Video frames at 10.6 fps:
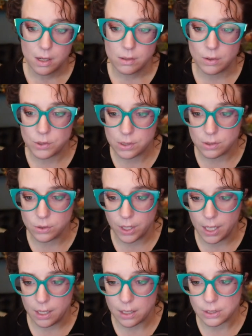So I was just
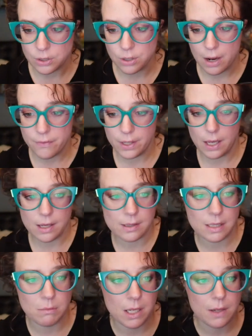looking at your traffic
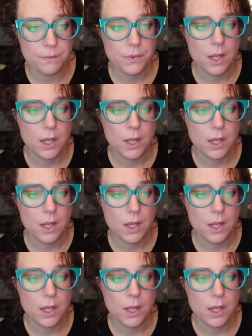estimate.